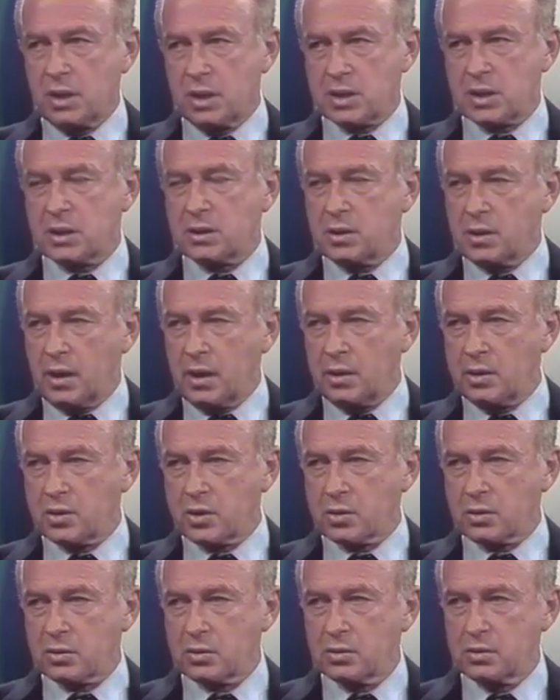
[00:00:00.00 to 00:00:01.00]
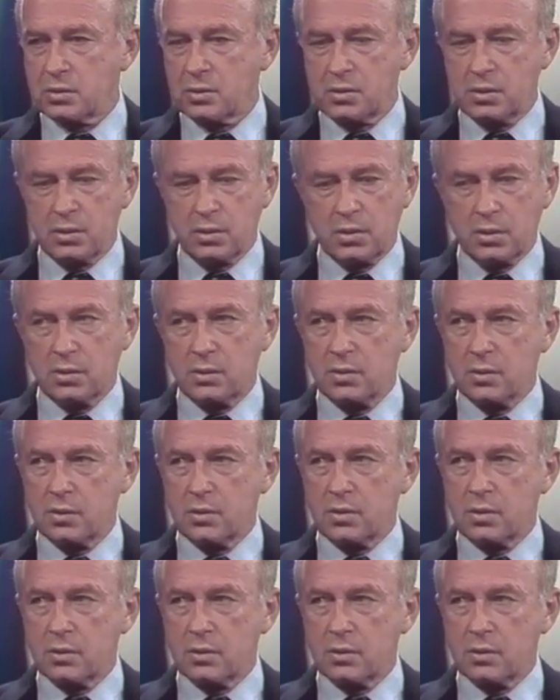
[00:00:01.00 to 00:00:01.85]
of course there is a danger.